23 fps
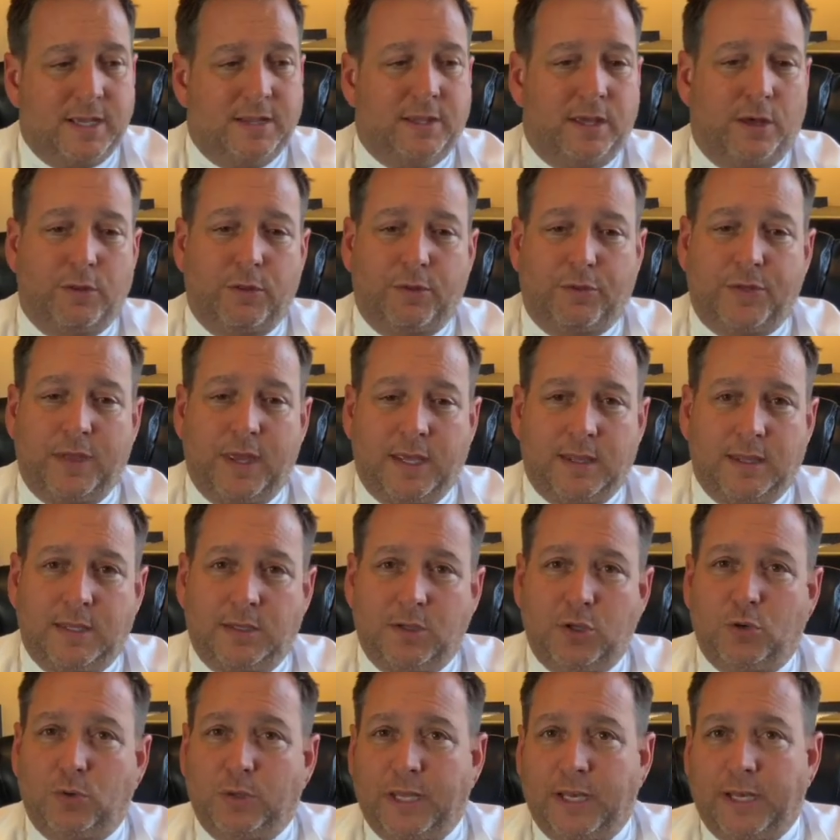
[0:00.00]
The other thing that
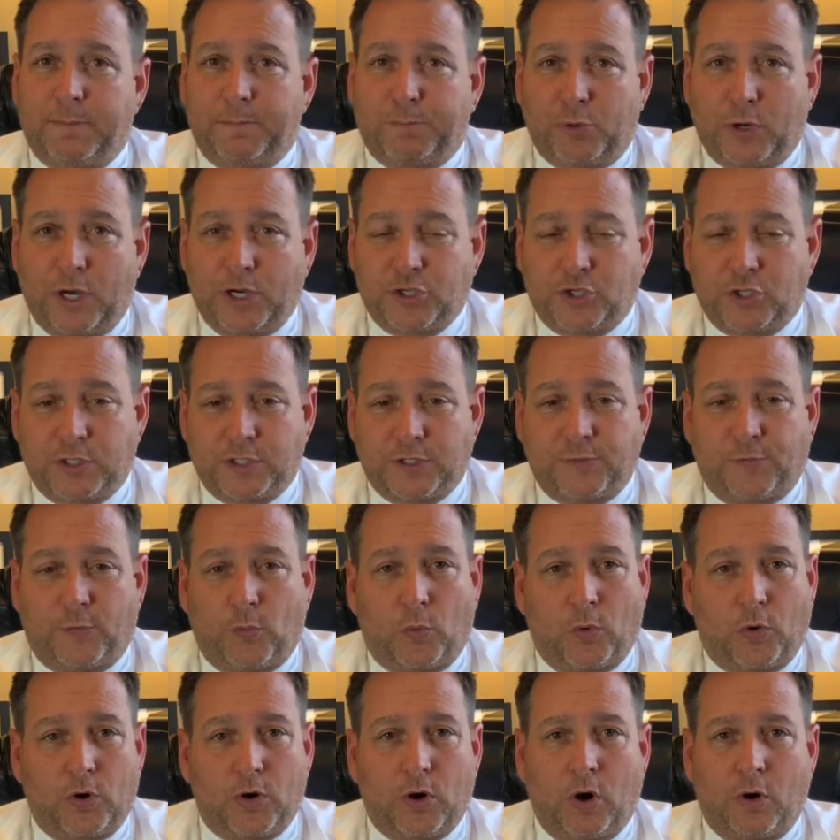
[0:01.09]
you'll get impressions
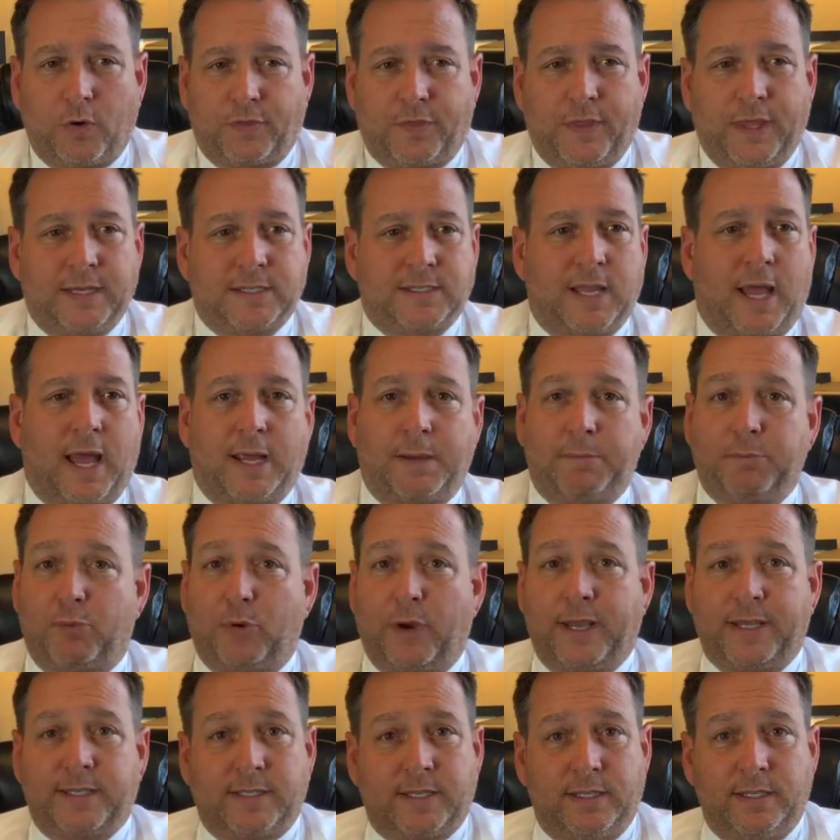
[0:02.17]
for are things like
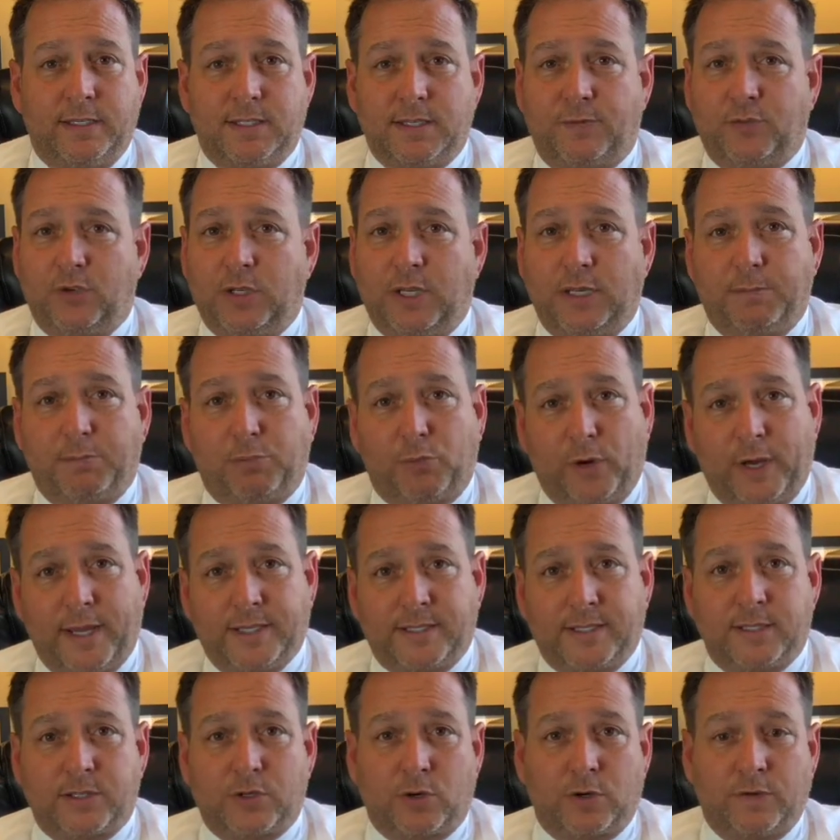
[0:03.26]
braces. If you need
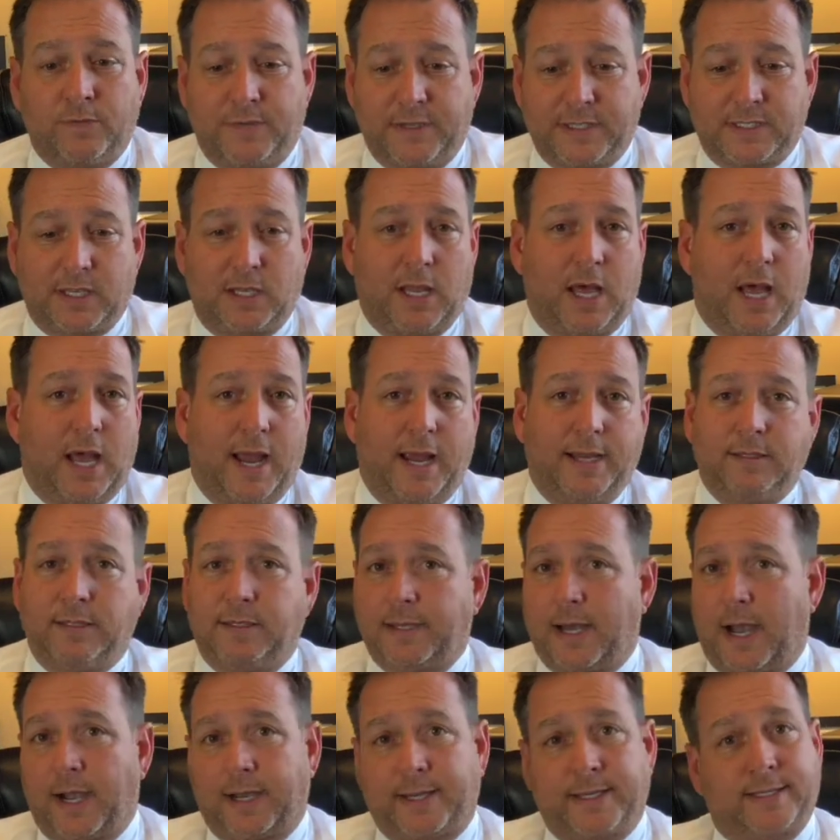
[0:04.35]
braces or Invisalign, the
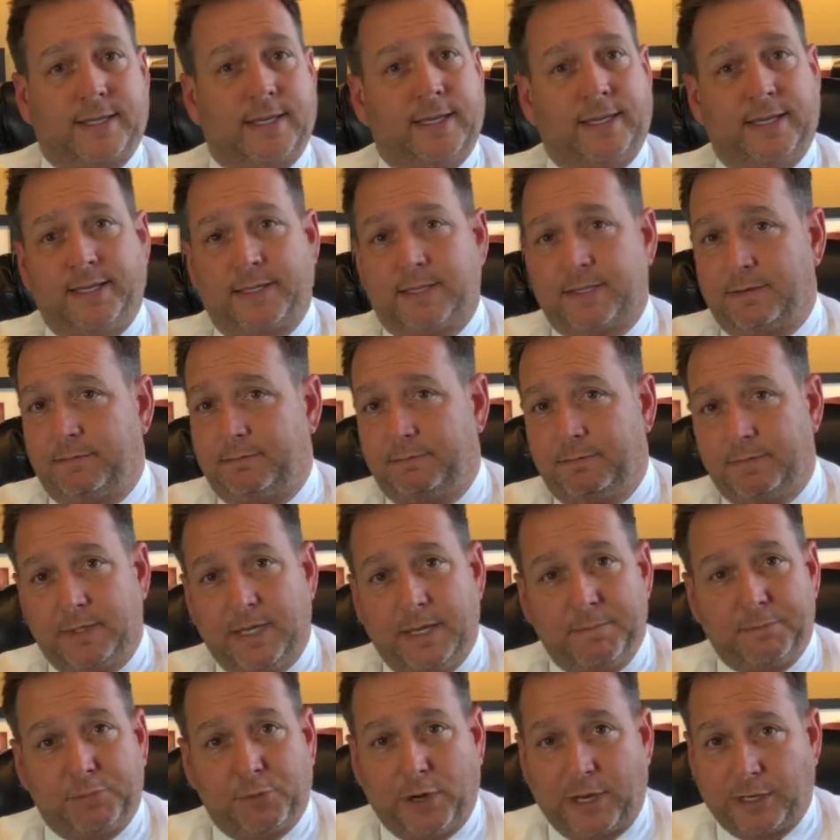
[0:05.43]
doc's going to get some
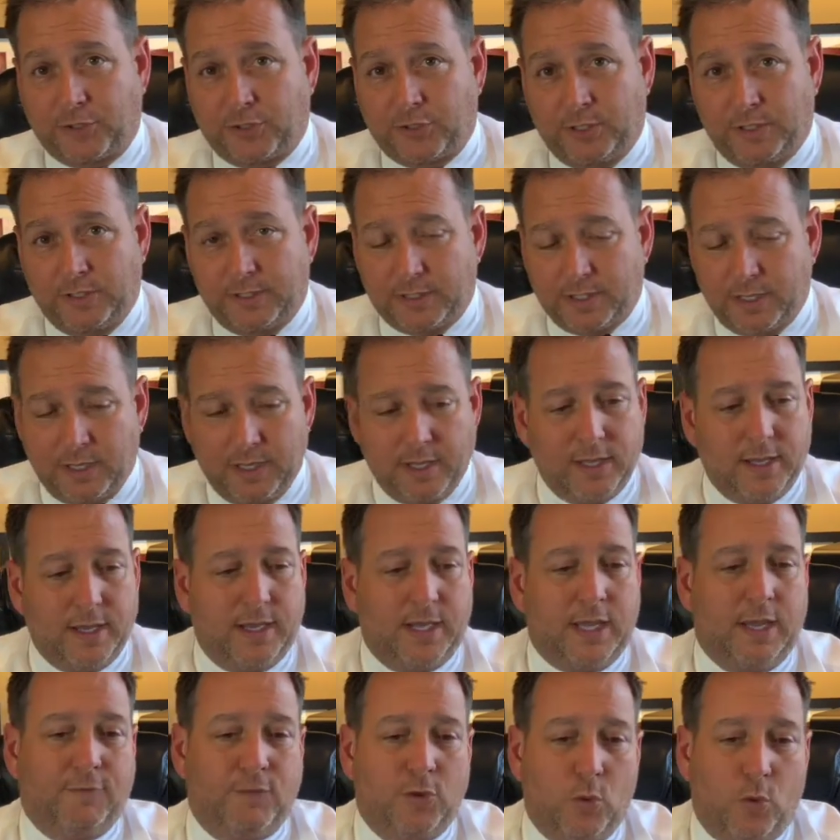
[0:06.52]
impressions.
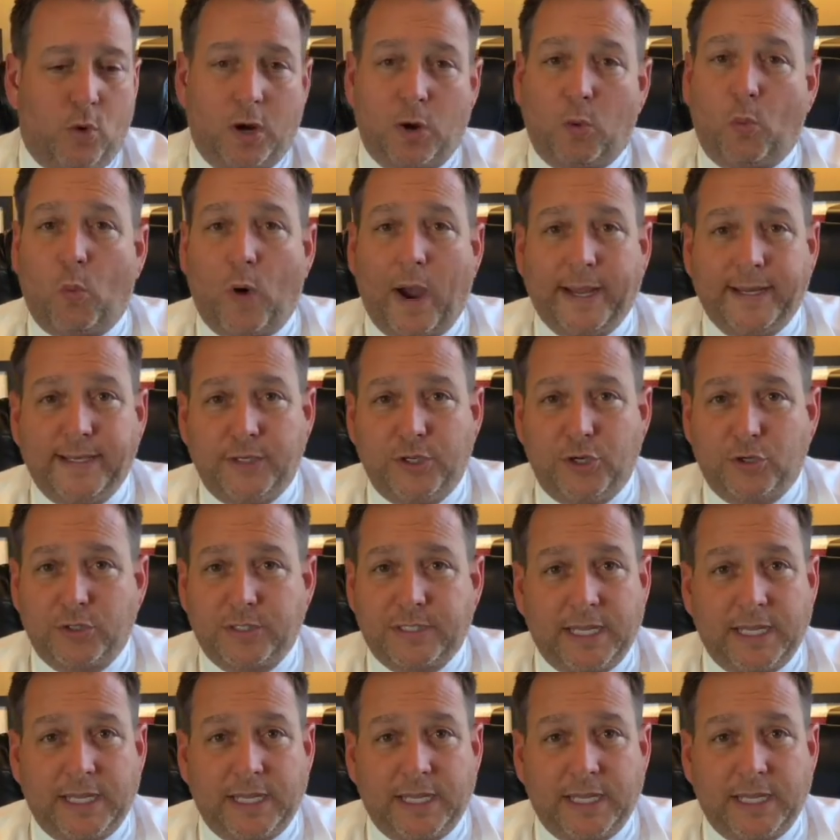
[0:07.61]
If you want to whiten your